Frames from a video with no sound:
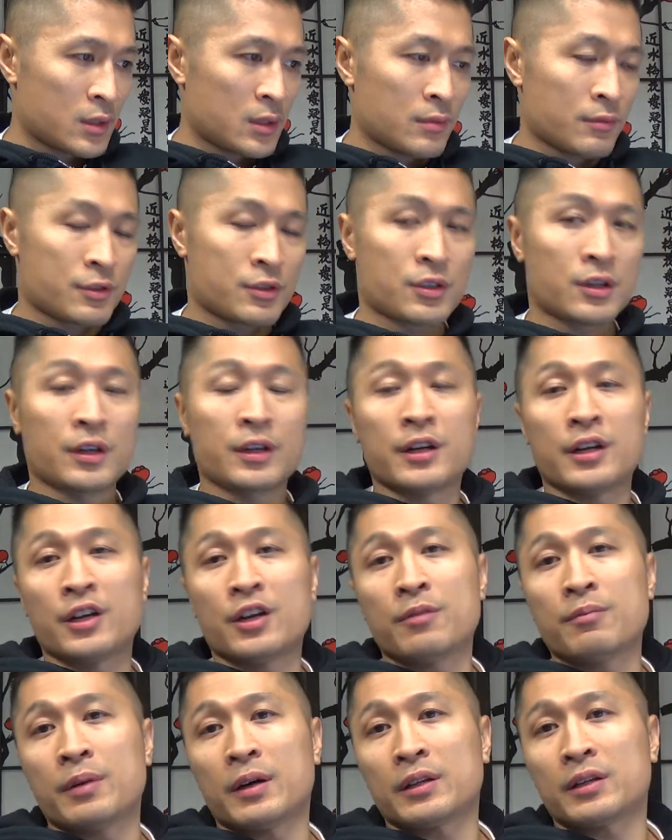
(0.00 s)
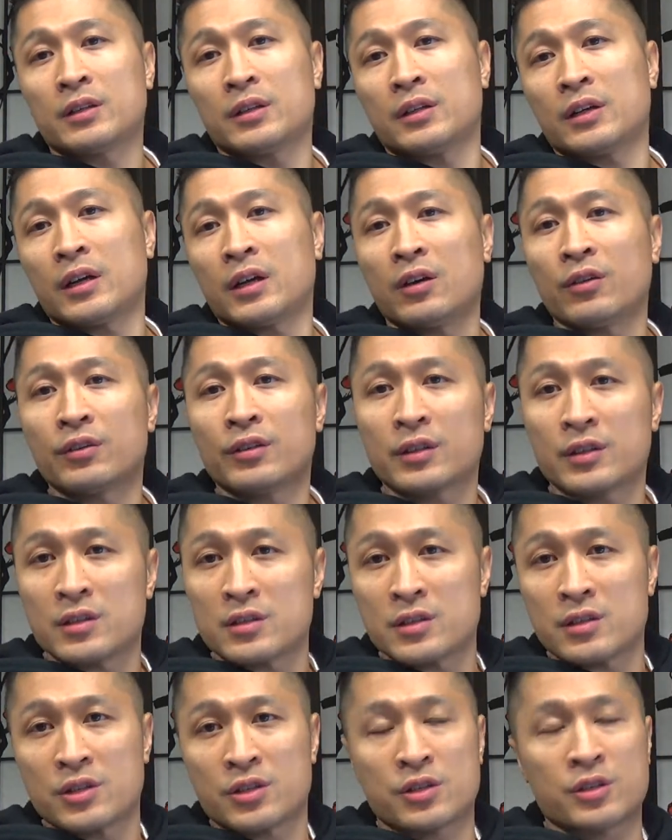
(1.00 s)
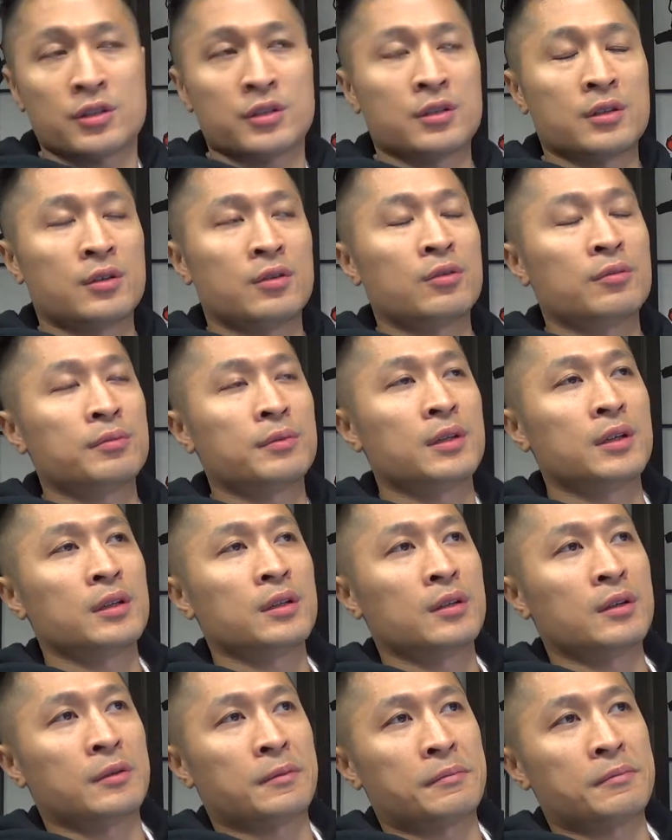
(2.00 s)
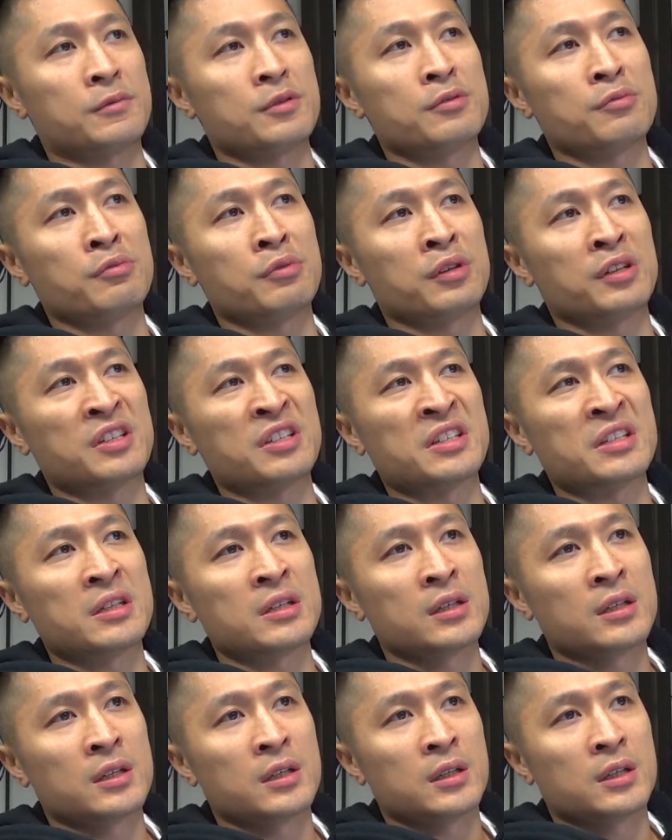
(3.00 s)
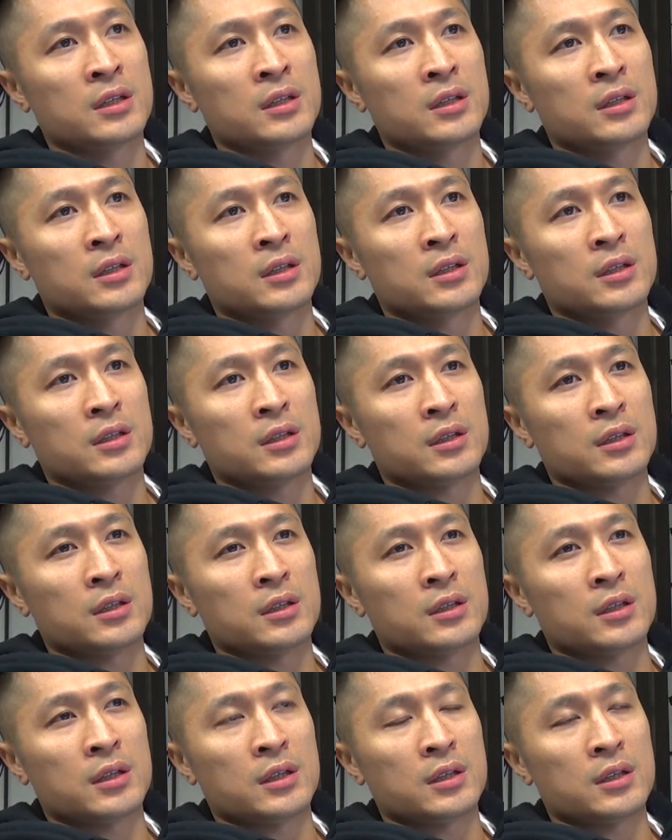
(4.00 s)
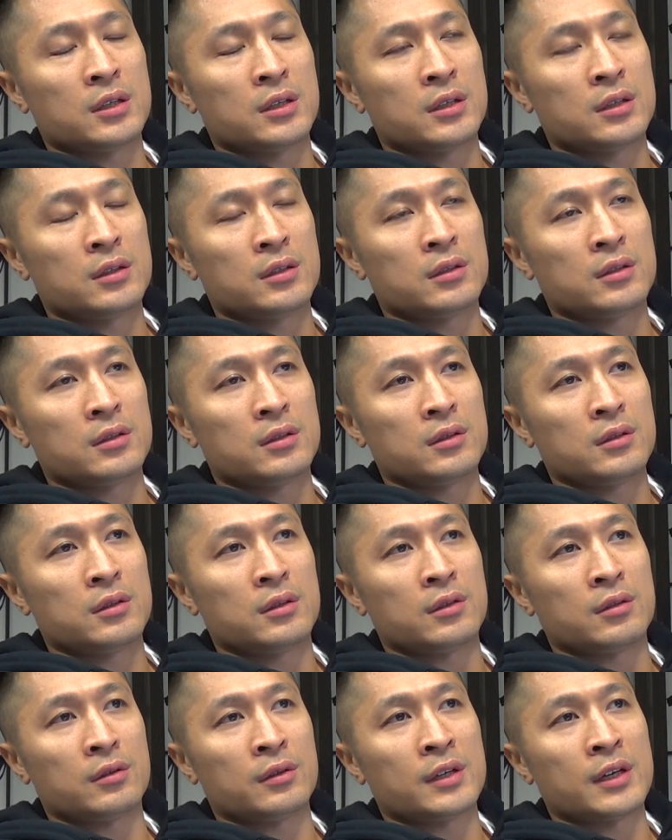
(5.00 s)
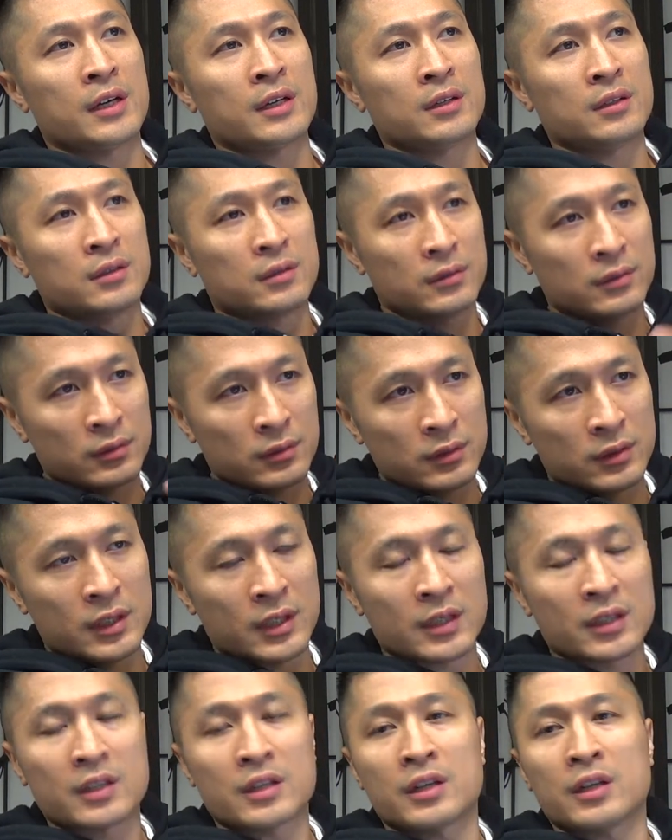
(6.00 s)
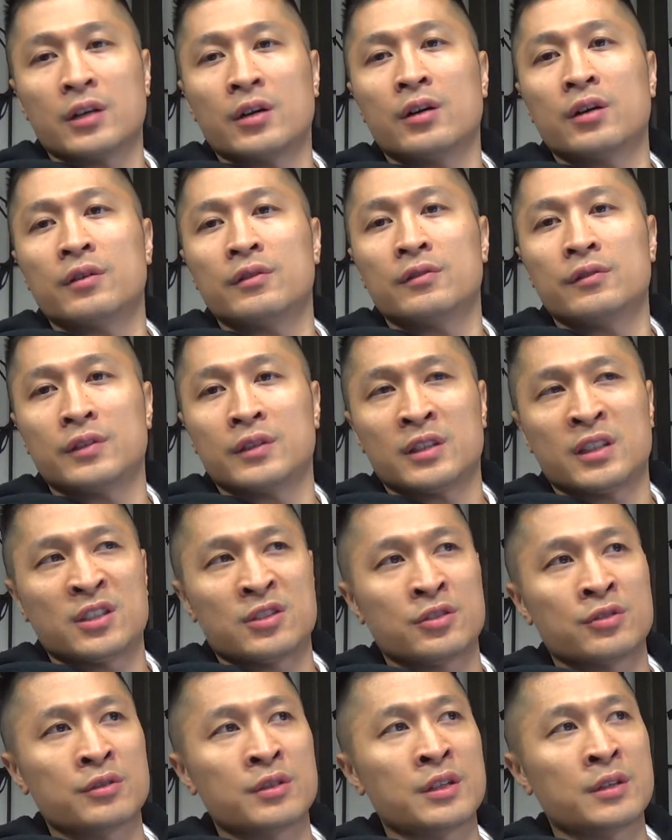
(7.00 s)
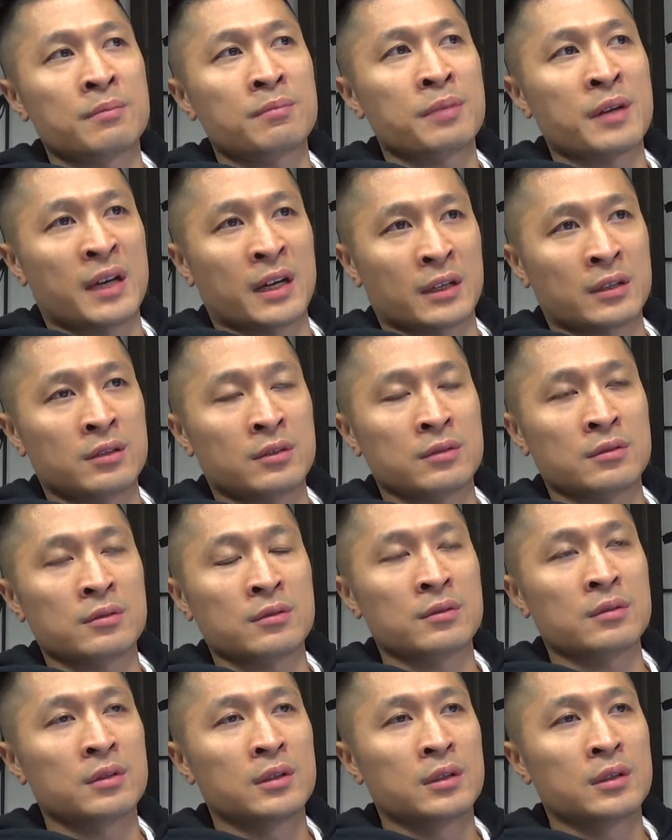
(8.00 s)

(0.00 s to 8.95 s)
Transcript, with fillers: sorry to hear about the health condition. I hope that um you really get you know that taken care of and that you get back to,